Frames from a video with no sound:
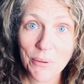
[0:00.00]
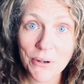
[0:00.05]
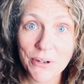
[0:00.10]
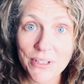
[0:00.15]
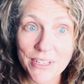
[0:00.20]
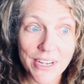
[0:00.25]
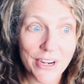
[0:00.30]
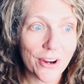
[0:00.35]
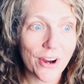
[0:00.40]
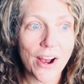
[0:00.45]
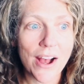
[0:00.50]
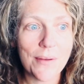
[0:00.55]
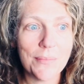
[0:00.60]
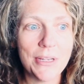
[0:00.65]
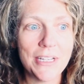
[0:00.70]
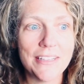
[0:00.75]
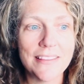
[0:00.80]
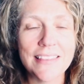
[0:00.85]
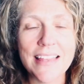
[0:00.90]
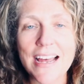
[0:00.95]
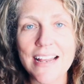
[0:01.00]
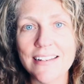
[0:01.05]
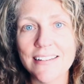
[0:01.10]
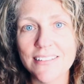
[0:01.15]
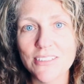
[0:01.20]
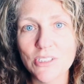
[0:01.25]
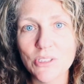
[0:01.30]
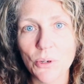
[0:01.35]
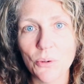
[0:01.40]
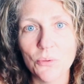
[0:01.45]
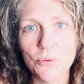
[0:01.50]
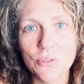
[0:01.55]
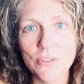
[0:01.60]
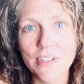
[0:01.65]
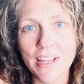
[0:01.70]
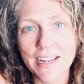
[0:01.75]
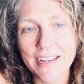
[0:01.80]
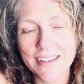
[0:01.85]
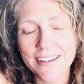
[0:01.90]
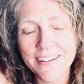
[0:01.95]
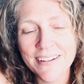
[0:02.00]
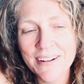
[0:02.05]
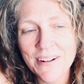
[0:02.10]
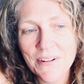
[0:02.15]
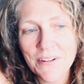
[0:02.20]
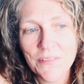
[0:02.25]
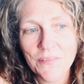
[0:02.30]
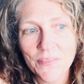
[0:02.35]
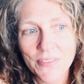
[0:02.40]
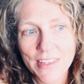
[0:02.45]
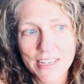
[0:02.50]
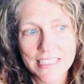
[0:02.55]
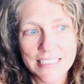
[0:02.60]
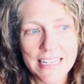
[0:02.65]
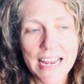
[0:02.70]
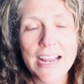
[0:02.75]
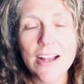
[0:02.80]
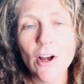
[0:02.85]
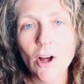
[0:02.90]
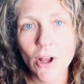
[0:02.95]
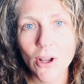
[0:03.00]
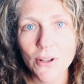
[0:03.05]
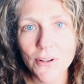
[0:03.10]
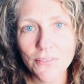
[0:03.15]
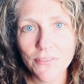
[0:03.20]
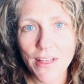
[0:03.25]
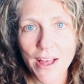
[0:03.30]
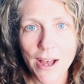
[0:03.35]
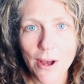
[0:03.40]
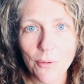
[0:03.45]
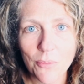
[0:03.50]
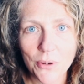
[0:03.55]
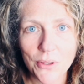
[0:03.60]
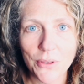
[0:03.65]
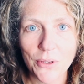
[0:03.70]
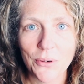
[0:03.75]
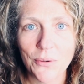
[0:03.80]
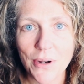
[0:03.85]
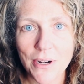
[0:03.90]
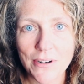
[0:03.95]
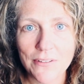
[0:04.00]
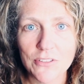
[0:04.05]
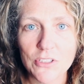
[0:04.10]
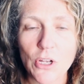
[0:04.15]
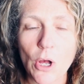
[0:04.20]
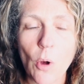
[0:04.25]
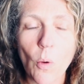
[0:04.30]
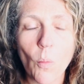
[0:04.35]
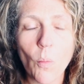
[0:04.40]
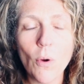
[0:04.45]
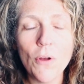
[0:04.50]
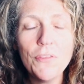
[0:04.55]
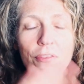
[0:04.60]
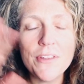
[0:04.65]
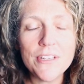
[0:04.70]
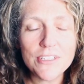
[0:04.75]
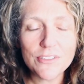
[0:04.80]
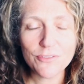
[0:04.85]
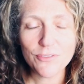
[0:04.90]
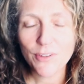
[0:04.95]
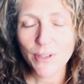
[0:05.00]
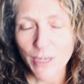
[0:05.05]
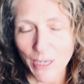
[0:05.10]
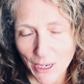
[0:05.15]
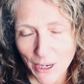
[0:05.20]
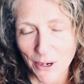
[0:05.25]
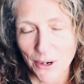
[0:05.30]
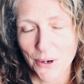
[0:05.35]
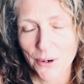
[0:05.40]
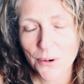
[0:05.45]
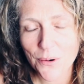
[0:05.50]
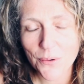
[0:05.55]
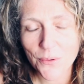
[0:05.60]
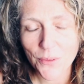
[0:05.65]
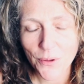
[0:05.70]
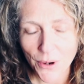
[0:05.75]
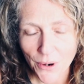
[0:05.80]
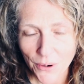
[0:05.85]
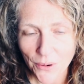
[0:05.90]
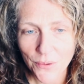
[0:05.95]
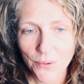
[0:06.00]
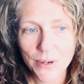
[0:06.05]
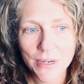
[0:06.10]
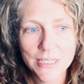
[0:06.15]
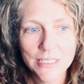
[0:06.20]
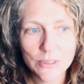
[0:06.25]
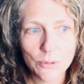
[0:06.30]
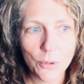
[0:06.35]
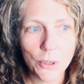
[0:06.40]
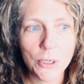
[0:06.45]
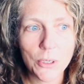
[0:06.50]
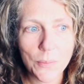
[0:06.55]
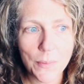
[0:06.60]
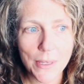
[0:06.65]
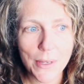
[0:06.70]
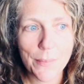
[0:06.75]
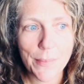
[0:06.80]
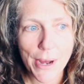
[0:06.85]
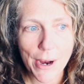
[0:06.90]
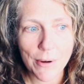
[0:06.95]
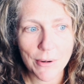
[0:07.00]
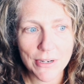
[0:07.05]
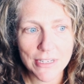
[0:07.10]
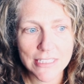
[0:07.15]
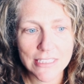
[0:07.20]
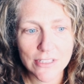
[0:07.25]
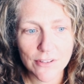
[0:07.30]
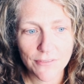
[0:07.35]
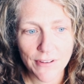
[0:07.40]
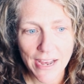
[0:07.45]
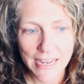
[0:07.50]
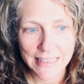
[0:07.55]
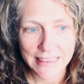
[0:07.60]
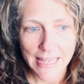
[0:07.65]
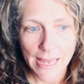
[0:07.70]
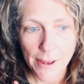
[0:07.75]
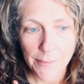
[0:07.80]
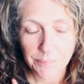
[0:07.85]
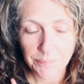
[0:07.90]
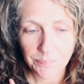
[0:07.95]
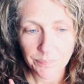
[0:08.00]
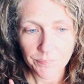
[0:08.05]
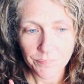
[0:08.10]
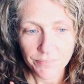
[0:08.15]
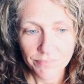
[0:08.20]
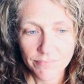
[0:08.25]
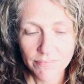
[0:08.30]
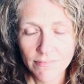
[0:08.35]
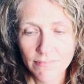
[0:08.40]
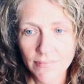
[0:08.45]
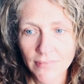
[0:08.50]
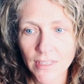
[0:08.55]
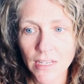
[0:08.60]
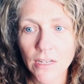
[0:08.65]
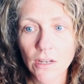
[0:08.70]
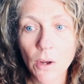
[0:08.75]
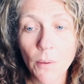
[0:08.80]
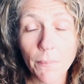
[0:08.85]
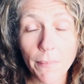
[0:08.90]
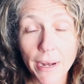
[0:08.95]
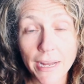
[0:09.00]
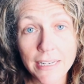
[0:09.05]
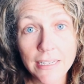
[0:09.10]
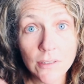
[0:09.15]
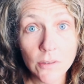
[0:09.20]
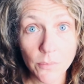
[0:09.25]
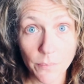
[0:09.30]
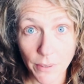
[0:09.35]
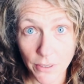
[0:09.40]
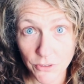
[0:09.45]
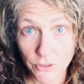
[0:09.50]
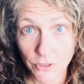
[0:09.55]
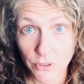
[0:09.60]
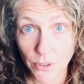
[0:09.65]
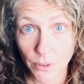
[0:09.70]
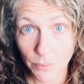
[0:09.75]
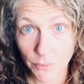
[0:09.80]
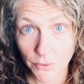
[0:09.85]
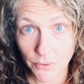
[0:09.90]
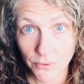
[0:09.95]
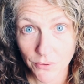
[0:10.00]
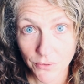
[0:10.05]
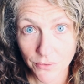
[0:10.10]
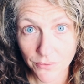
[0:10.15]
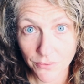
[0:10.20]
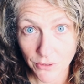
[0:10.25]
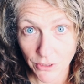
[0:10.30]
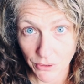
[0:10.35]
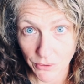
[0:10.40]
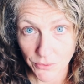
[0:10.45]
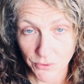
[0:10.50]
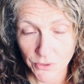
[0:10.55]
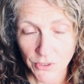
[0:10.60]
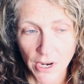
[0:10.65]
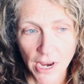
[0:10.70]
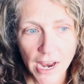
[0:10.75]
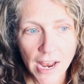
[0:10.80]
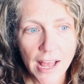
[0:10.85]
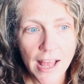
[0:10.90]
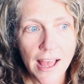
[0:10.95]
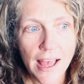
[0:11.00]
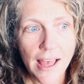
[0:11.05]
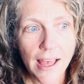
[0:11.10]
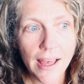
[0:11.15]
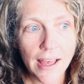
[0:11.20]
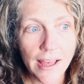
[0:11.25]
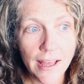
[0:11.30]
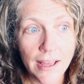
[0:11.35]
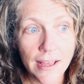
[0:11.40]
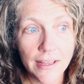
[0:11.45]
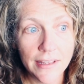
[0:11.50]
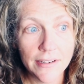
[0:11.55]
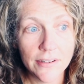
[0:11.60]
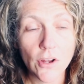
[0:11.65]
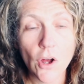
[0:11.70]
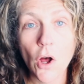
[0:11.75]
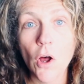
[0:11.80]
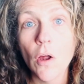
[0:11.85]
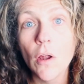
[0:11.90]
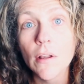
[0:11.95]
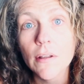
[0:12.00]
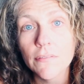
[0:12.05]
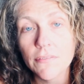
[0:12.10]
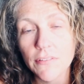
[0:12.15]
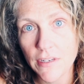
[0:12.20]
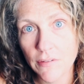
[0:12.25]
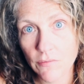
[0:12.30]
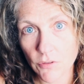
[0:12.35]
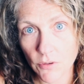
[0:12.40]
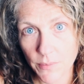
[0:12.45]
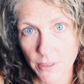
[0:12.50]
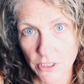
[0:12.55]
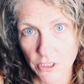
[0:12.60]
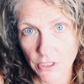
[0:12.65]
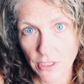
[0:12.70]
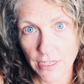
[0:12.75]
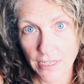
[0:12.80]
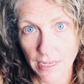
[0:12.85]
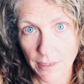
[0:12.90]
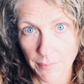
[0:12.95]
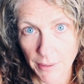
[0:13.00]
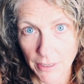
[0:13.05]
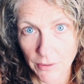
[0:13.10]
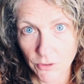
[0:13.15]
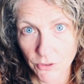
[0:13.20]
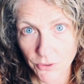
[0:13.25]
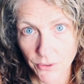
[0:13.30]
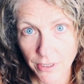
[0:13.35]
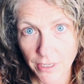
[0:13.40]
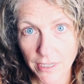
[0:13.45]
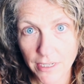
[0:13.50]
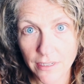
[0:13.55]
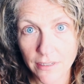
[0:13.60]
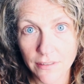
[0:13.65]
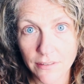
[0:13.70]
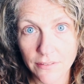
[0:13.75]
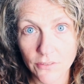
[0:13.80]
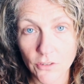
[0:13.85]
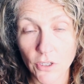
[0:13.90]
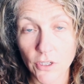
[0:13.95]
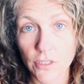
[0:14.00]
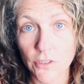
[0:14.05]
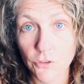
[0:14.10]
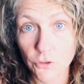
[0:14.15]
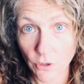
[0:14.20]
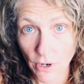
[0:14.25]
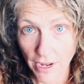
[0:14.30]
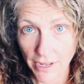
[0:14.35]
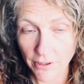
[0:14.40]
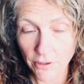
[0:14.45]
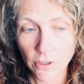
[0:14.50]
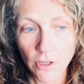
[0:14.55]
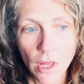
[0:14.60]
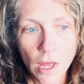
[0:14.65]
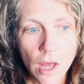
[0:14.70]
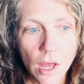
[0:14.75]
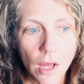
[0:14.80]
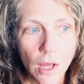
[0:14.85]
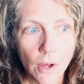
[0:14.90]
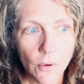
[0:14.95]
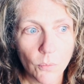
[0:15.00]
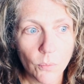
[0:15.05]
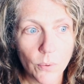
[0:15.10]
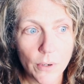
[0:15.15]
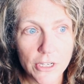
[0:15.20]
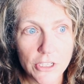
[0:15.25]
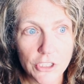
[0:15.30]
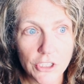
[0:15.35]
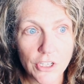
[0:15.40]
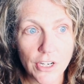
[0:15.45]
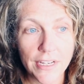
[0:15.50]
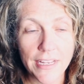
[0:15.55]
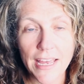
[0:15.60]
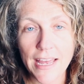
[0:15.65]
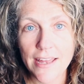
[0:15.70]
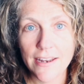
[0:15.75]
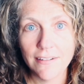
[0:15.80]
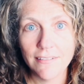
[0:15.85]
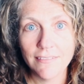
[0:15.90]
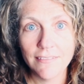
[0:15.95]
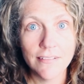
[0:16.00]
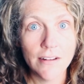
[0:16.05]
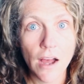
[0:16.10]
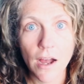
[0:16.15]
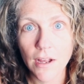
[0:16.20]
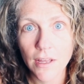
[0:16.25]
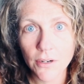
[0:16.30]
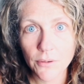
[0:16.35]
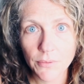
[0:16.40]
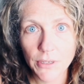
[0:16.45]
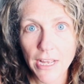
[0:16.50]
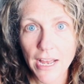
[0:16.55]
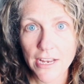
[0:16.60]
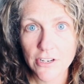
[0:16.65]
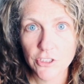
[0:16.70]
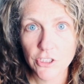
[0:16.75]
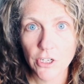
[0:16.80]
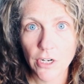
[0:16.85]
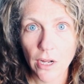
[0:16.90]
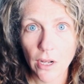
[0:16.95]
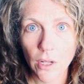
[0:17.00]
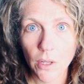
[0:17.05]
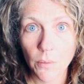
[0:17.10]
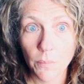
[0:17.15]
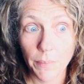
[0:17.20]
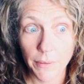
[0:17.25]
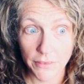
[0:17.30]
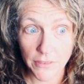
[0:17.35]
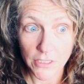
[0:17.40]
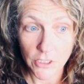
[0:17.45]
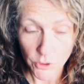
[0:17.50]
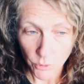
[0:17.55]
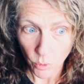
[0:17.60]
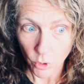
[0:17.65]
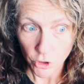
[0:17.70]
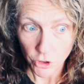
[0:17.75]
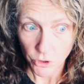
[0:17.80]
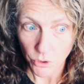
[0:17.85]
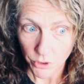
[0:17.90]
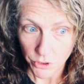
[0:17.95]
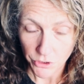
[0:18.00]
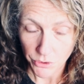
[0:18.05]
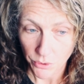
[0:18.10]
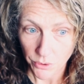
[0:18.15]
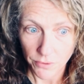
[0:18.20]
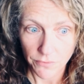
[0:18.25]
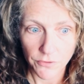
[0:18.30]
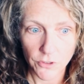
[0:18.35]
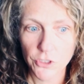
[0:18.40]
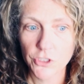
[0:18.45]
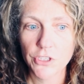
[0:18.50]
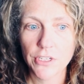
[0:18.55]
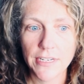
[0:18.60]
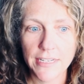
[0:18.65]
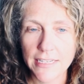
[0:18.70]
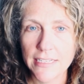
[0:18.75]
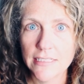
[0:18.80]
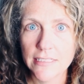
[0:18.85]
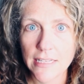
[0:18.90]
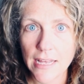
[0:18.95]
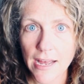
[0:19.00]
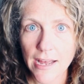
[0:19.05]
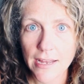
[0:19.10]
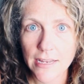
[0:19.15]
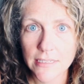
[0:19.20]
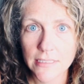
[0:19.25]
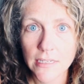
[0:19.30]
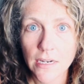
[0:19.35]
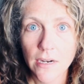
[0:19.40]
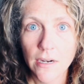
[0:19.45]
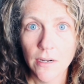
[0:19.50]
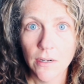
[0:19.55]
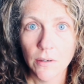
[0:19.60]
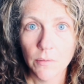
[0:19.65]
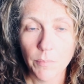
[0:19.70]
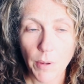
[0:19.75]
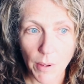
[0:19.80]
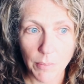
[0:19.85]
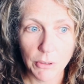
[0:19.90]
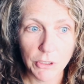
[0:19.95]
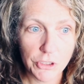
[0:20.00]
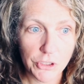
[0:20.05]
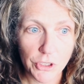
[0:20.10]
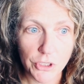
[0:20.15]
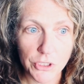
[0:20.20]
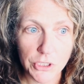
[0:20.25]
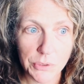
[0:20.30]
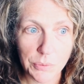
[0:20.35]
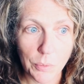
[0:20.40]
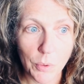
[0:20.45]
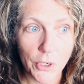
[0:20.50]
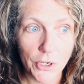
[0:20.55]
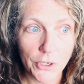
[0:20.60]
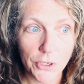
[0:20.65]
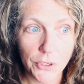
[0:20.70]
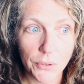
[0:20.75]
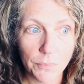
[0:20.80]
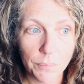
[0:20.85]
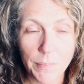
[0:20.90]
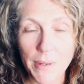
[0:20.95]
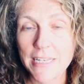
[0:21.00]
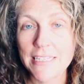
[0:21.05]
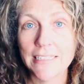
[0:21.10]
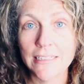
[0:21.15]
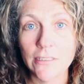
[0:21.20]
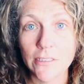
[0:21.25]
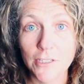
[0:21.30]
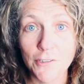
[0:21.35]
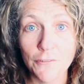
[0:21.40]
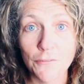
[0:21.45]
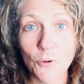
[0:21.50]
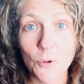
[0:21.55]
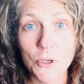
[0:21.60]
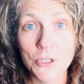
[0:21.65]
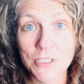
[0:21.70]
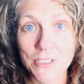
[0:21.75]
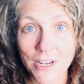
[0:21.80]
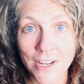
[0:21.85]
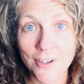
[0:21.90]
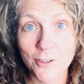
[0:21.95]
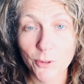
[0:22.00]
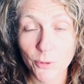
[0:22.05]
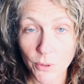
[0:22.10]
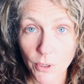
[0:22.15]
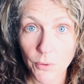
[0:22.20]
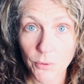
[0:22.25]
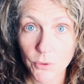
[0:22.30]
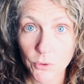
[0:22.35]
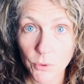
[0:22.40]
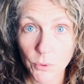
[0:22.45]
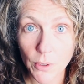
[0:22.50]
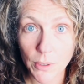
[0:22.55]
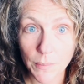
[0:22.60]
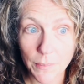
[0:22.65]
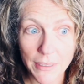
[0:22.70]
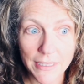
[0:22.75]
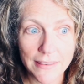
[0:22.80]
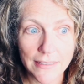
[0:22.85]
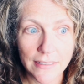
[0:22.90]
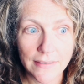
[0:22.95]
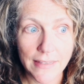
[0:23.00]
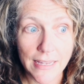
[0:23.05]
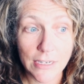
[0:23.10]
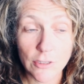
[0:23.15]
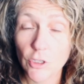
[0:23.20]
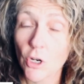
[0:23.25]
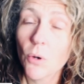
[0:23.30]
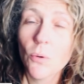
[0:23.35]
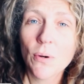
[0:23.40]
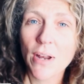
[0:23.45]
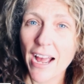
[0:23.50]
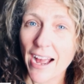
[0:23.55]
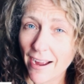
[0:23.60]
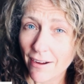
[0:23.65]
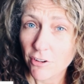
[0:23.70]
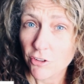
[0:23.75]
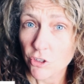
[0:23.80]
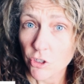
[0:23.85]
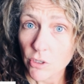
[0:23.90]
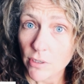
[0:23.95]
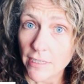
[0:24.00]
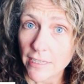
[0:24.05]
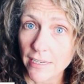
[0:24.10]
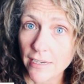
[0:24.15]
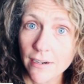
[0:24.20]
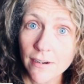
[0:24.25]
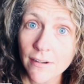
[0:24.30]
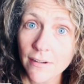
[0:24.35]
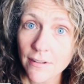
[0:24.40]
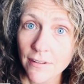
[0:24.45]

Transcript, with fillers: per year. I mean, that, so like, take all of that with a grain of salt. What this video, though, is going to be about is the fact that combining the Barnes & Noble news and all information that came out during the trial, which again, not going to rehash it all, but the short, short, short version is that publishers were basically forced under oath to admit that they don't actually